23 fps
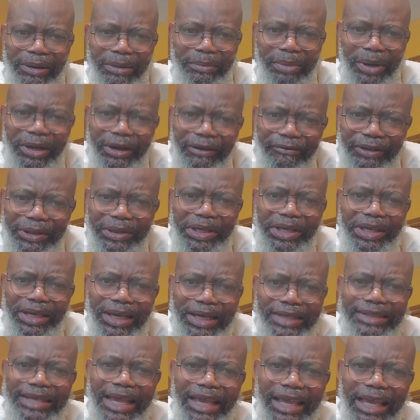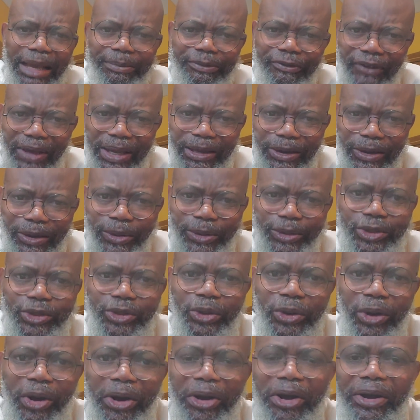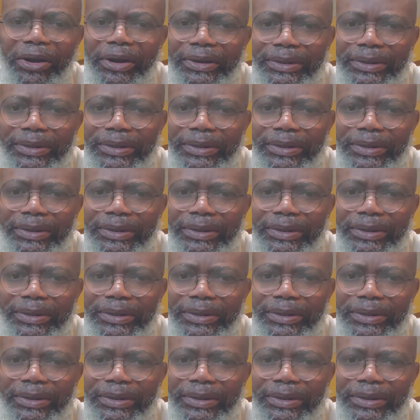But over the years, I kept very close to her.